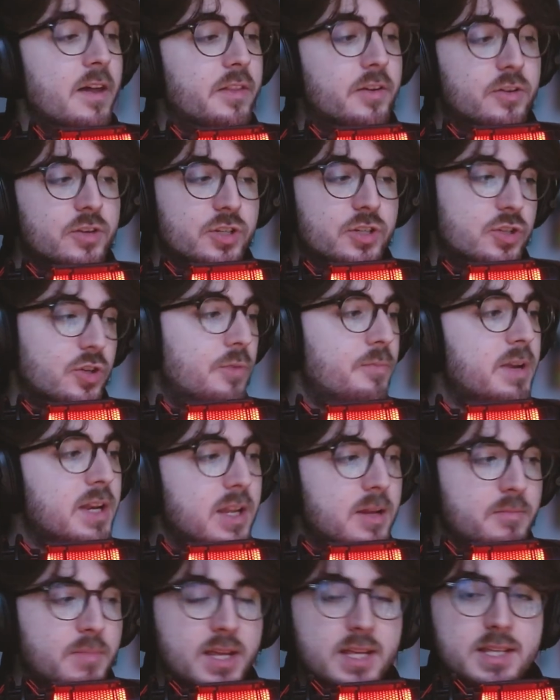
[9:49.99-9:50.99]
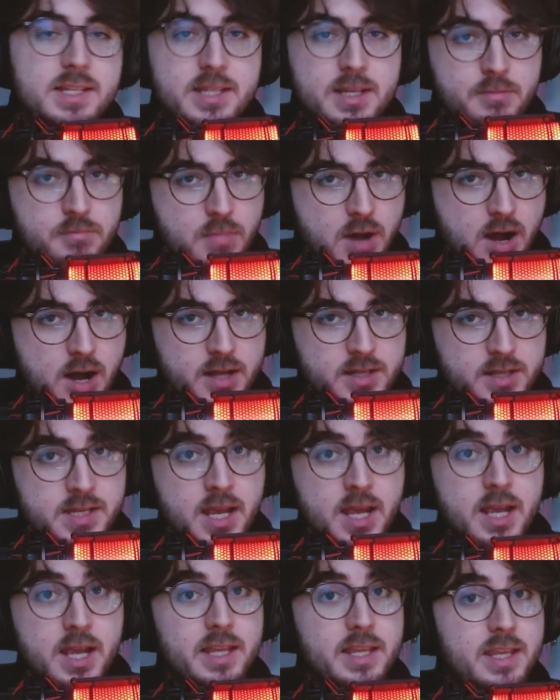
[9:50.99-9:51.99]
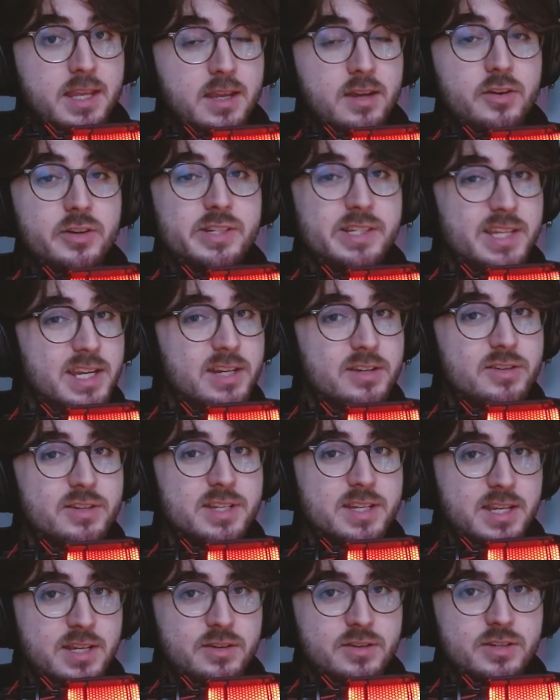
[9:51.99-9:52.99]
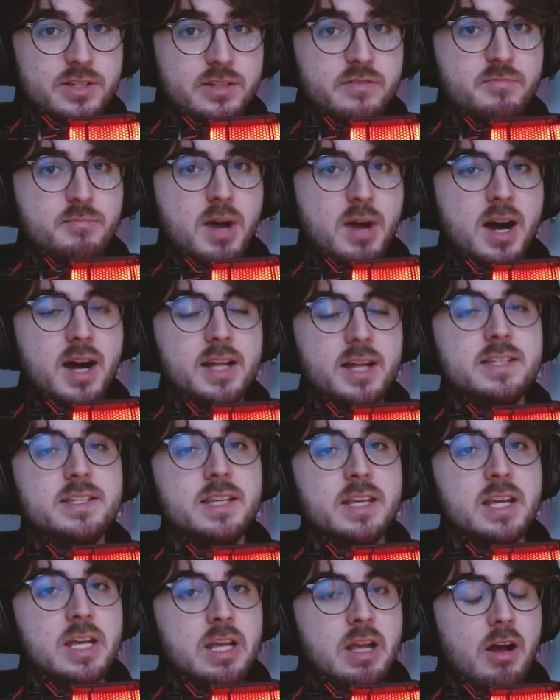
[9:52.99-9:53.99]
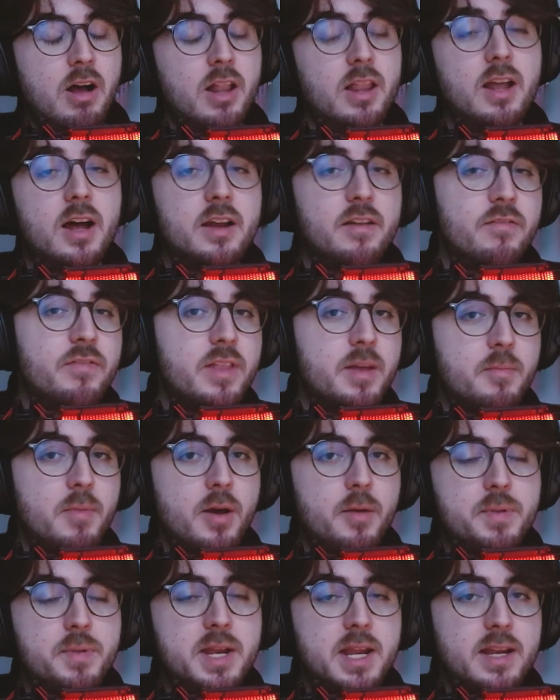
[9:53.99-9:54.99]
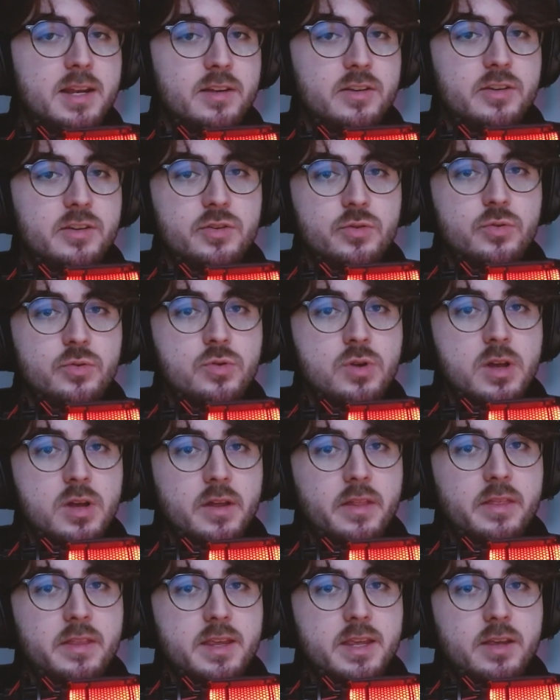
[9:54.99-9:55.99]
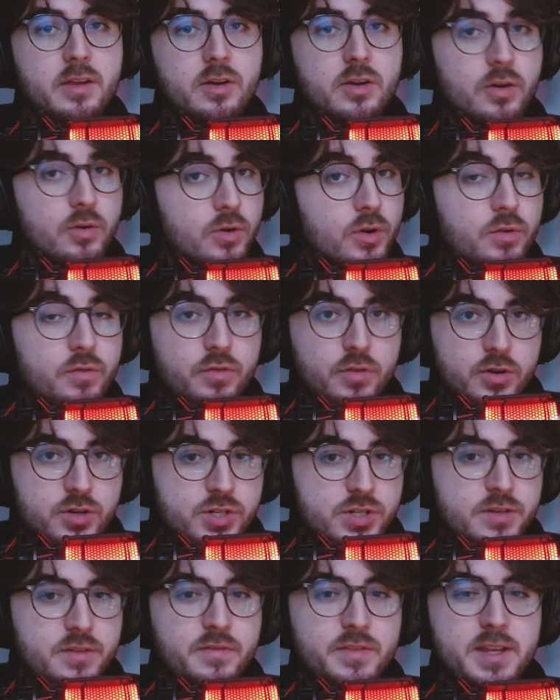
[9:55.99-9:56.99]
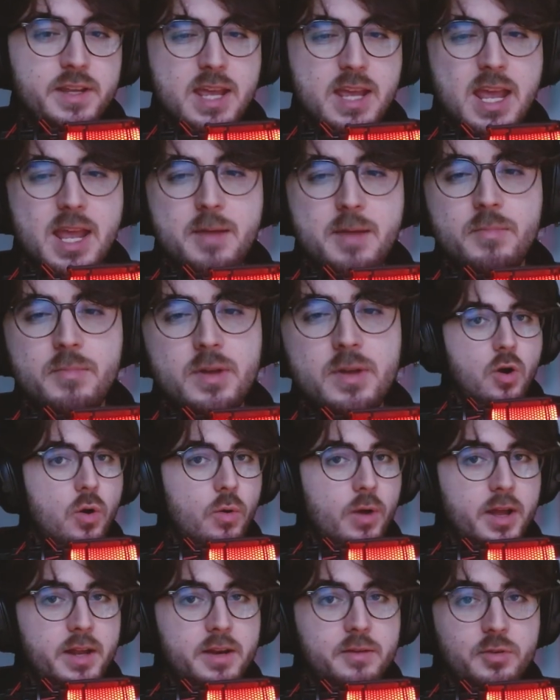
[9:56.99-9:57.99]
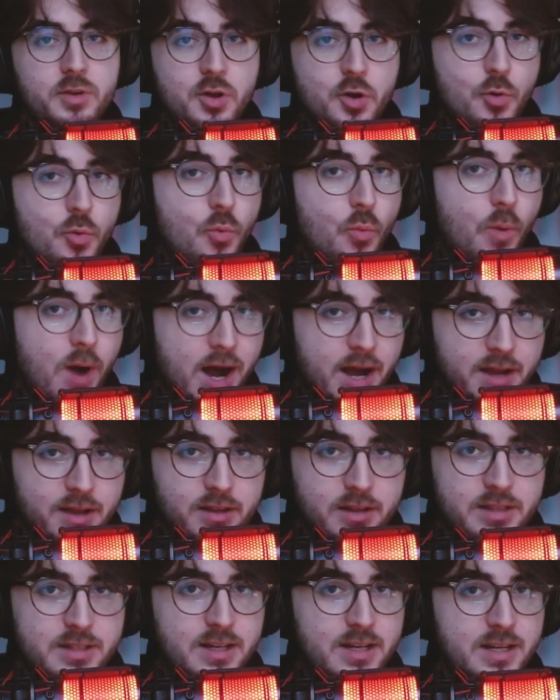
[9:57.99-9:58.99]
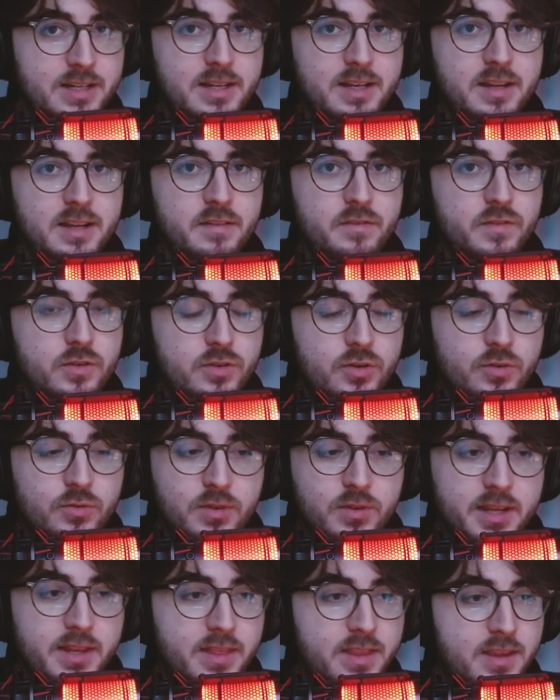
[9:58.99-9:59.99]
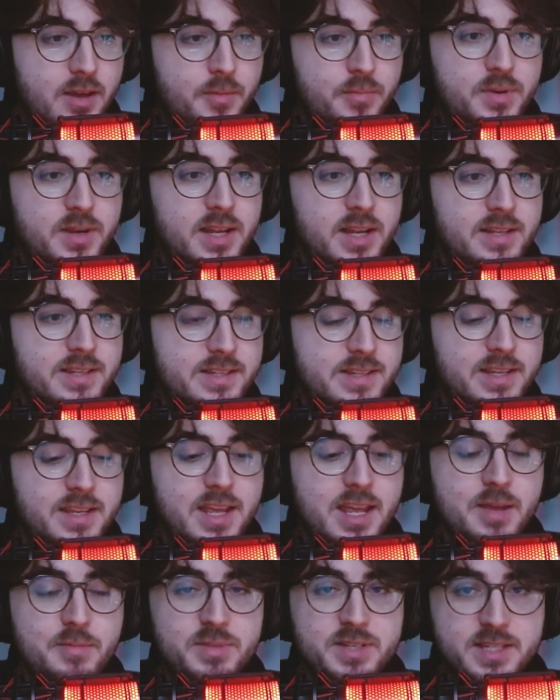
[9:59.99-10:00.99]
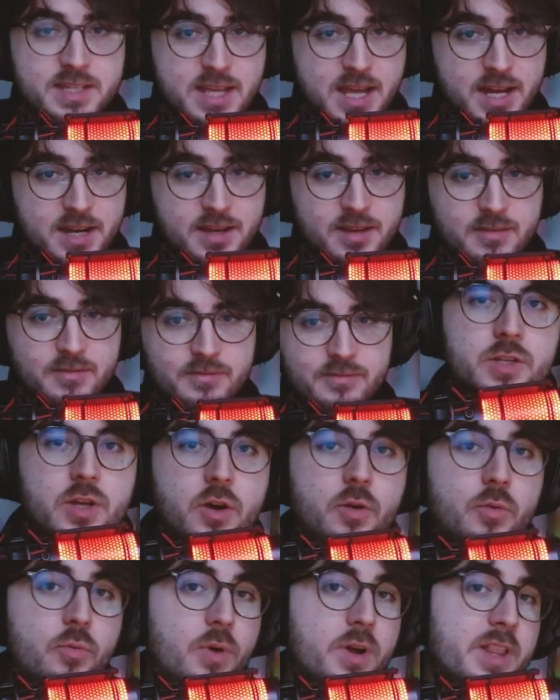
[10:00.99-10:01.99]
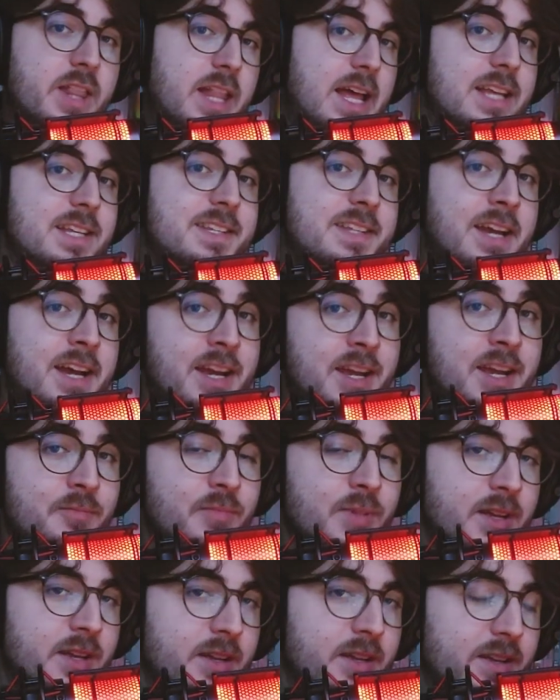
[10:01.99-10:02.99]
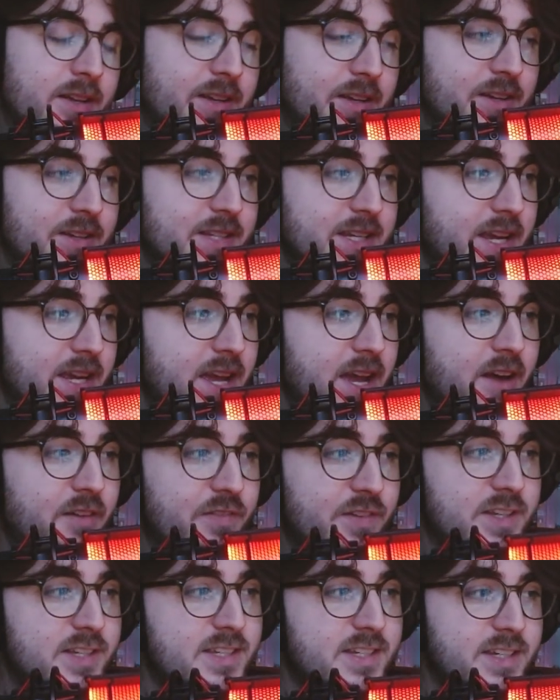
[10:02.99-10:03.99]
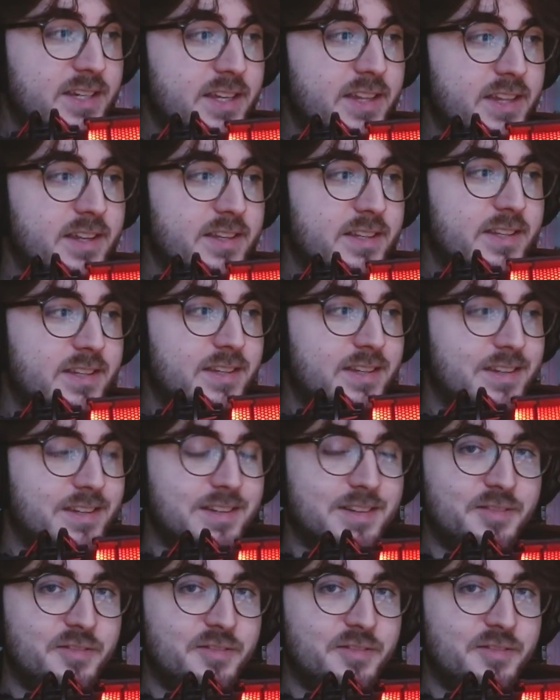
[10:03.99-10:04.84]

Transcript: There are so many amazing mods, years and years and years of mods, a lot of them updated to the current version of the game. Go and go wild on it if you don't like the updates the game is getting. So, one last time, because I have to say this,